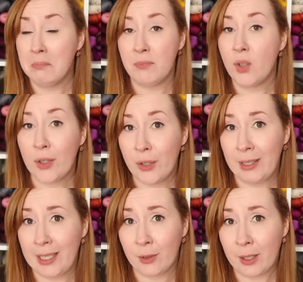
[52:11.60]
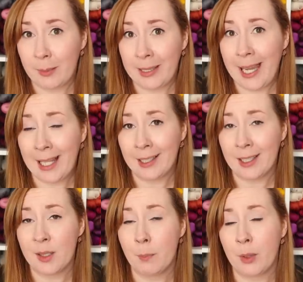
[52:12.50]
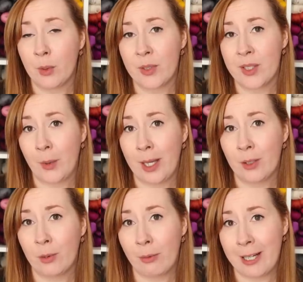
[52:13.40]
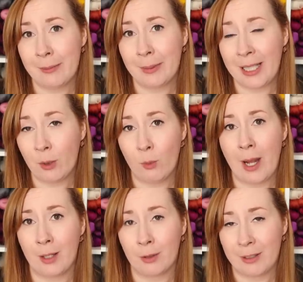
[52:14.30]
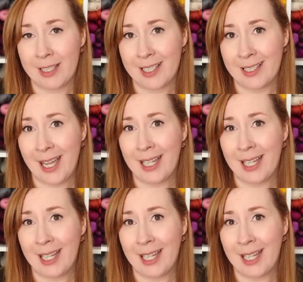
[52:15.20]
not only incredibly elegant, but also incredibly well written.